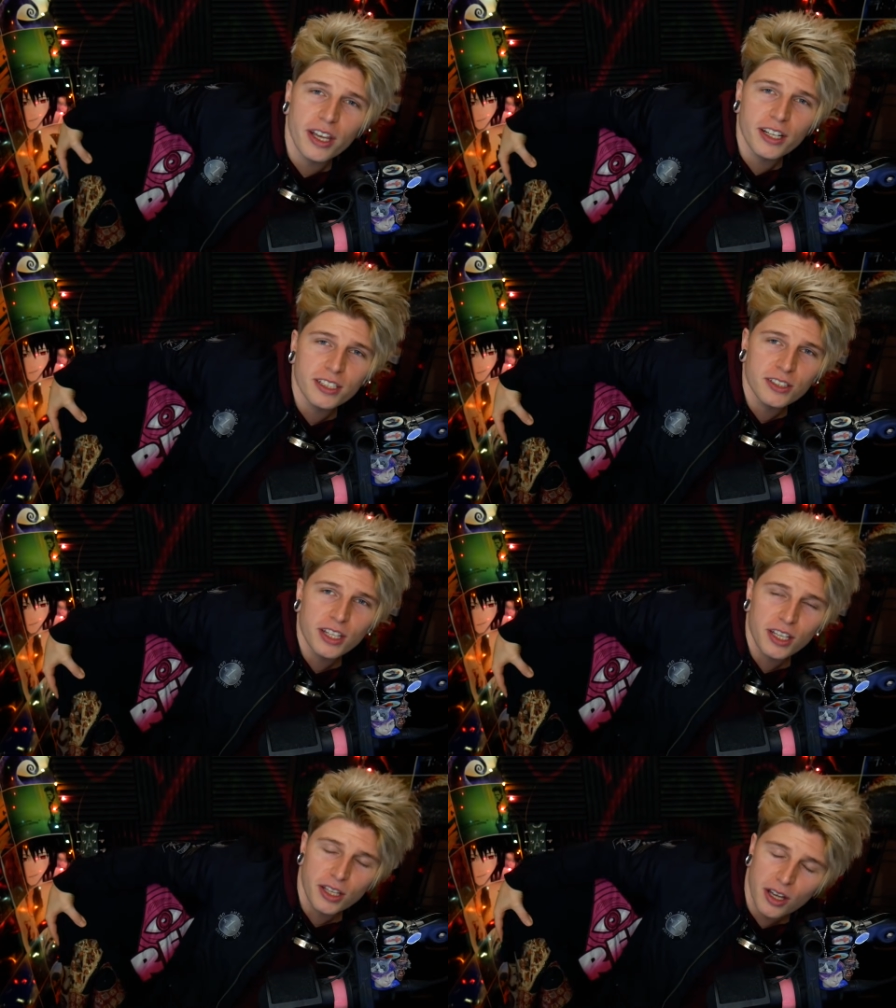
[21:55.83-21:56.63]
It is
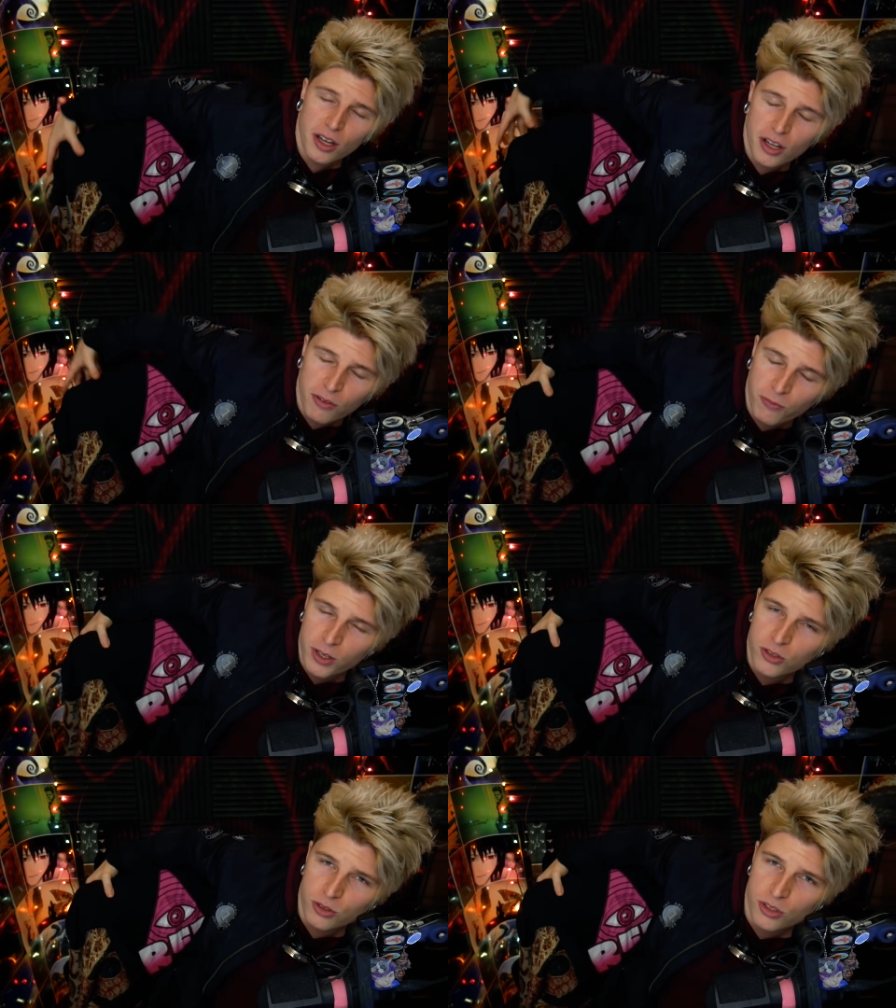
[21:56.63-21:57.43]
the
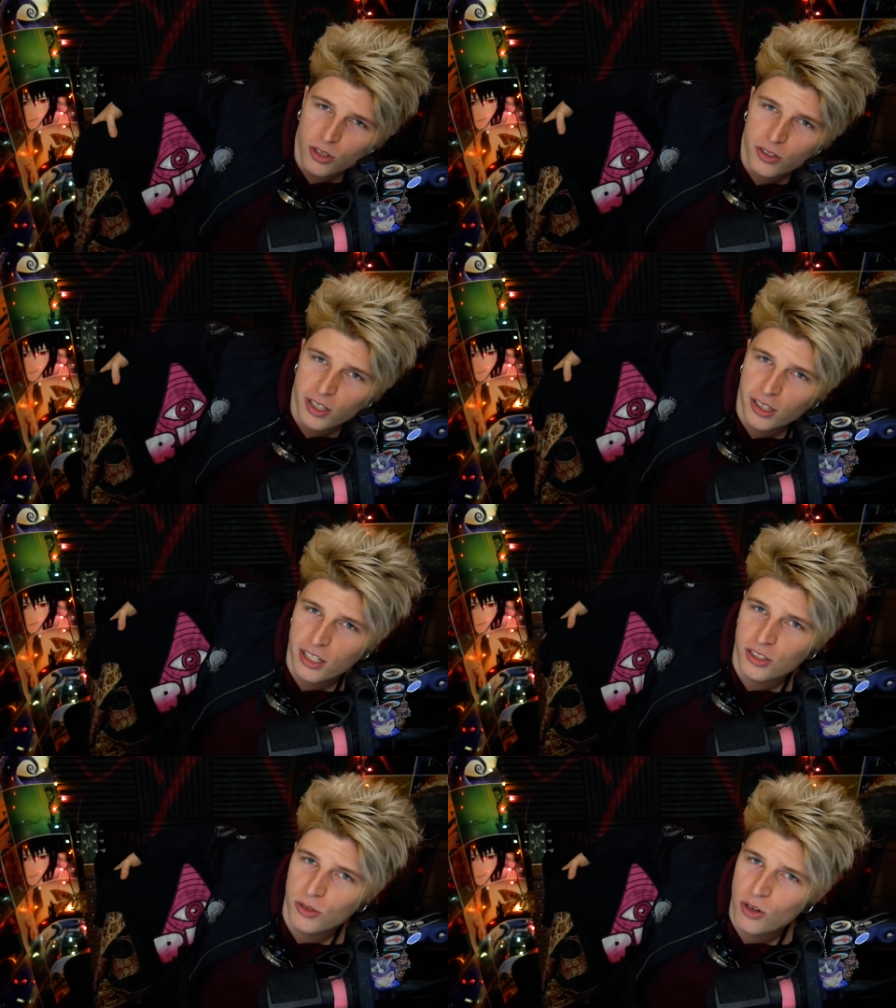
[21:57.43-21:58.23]
official shirt that
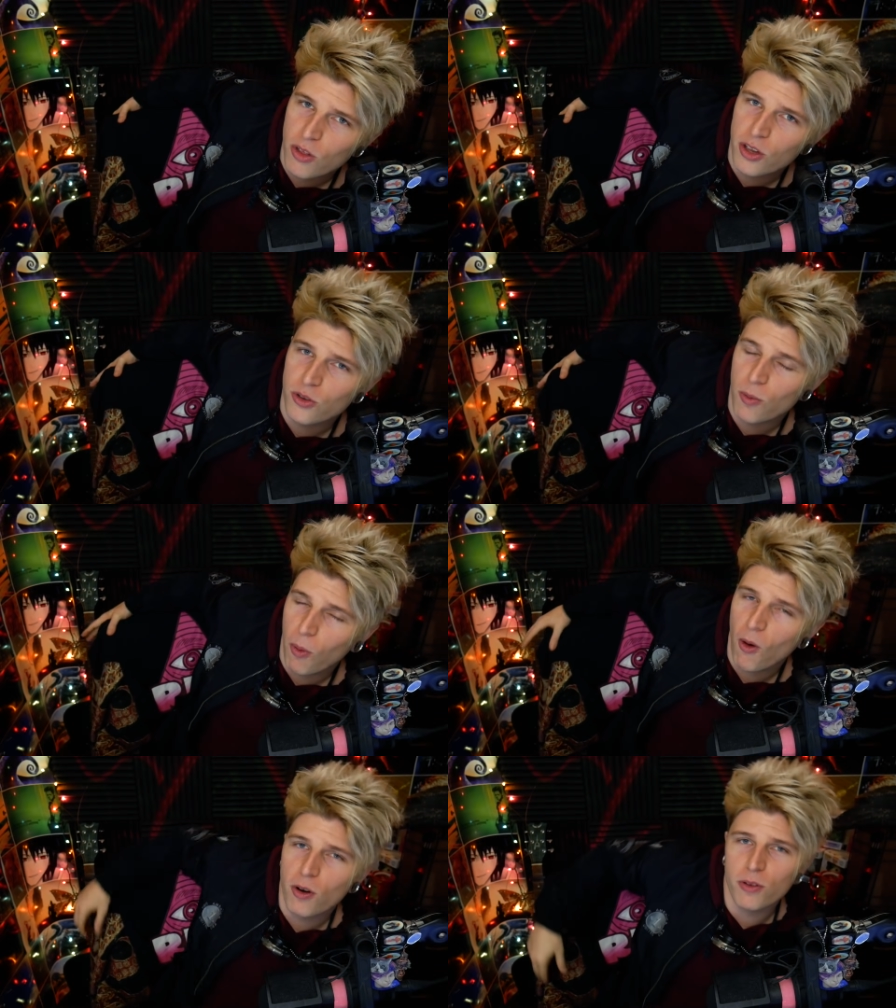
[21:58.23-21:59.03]
lets you know that you're
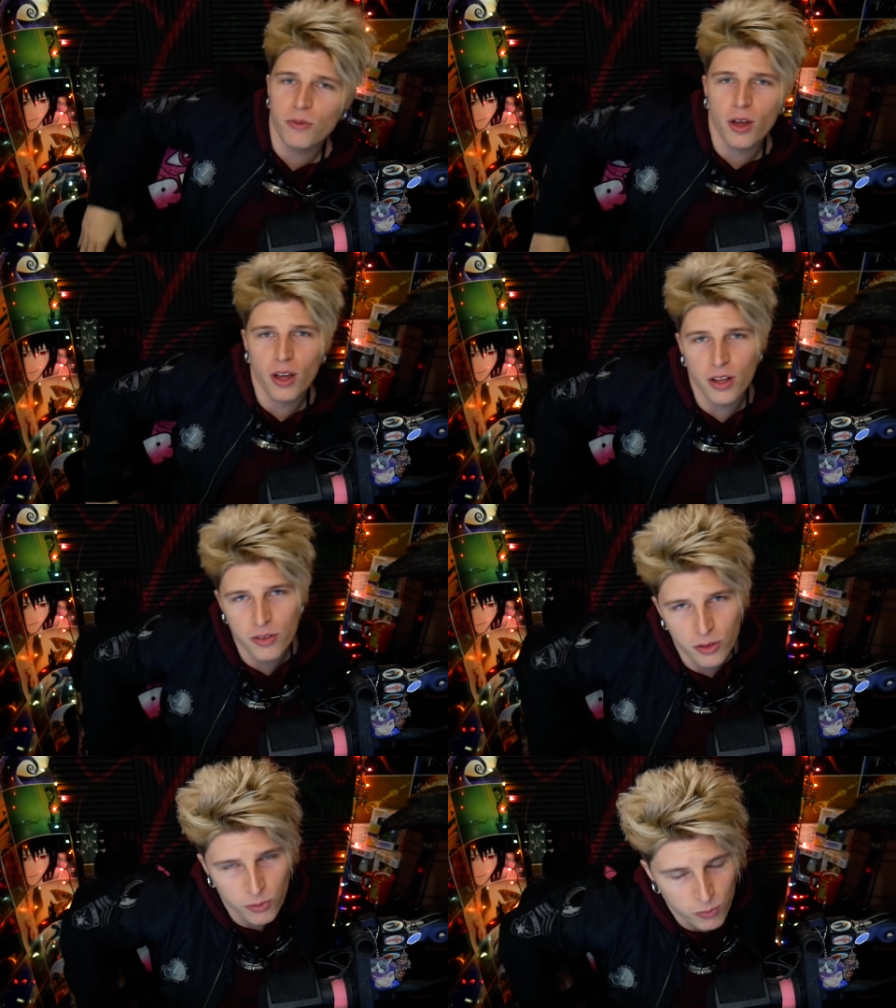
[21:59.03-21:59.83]
part of uh,
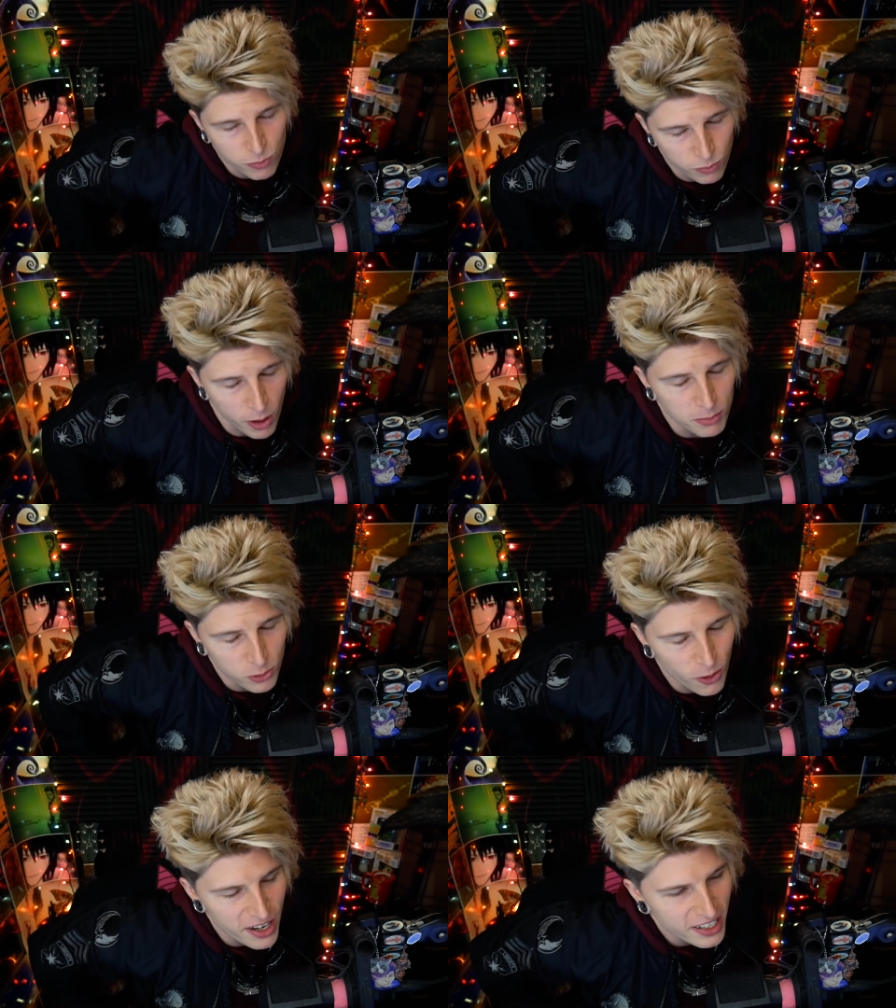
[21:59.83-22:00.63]
the Rep
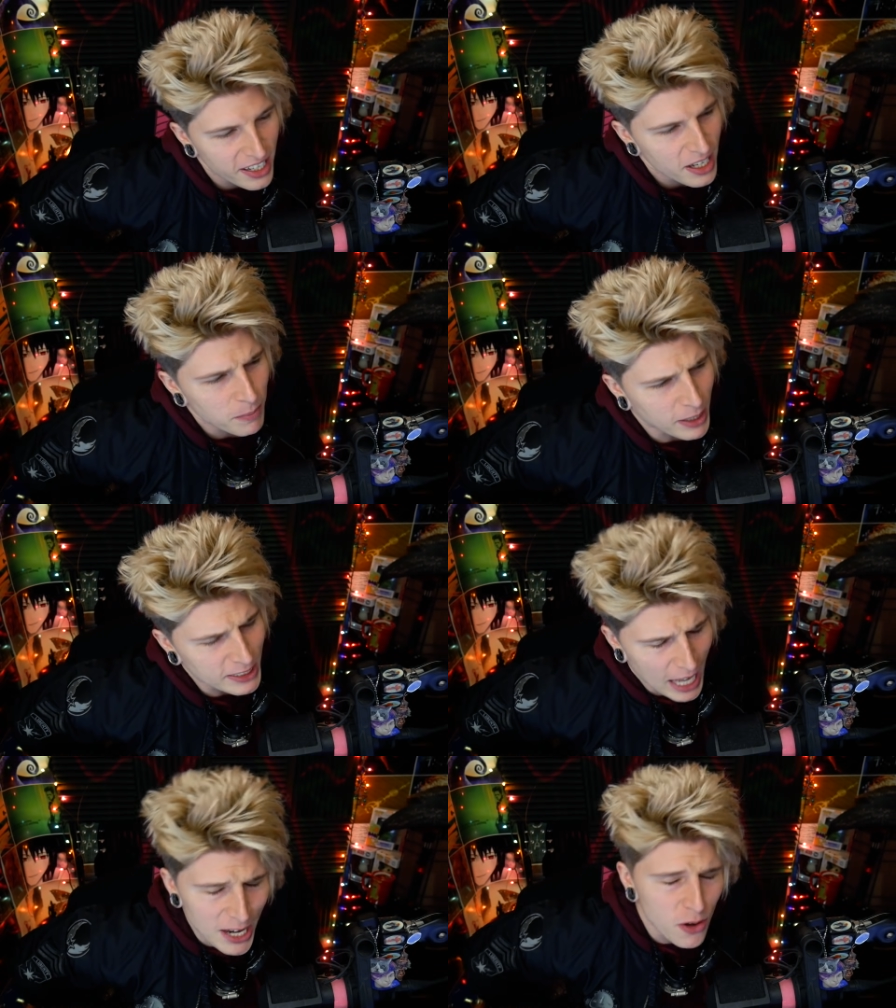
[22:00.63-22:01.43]
Squad
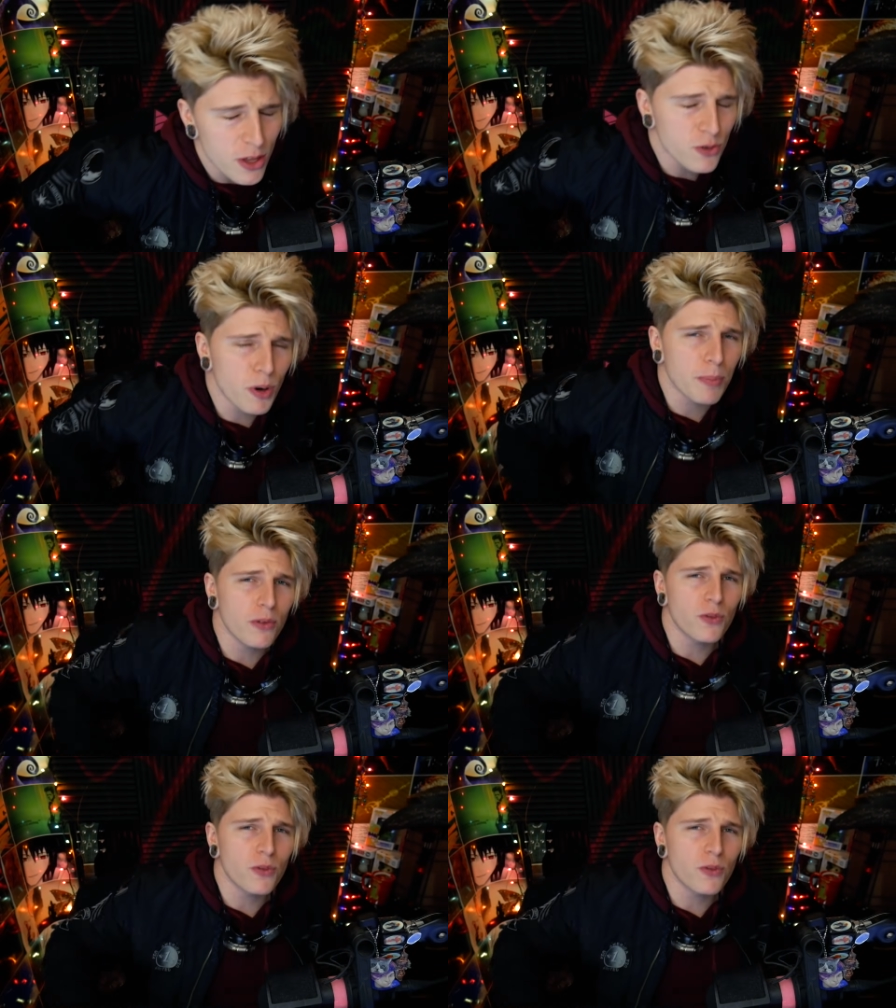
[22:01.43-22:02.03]
because I know that you're repping